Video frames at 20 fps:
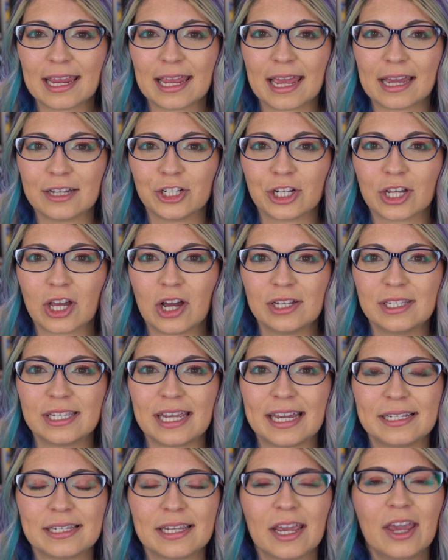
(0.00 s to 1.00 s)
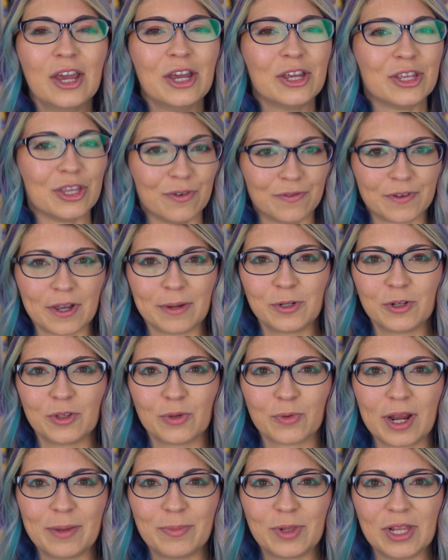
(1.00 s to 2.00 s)
and gadget content, you've come to
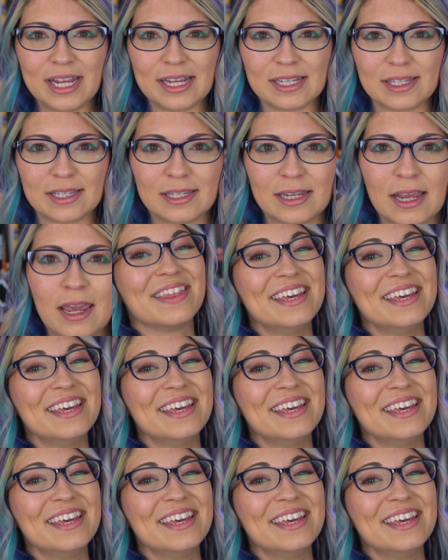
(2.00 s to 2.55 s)
the right place.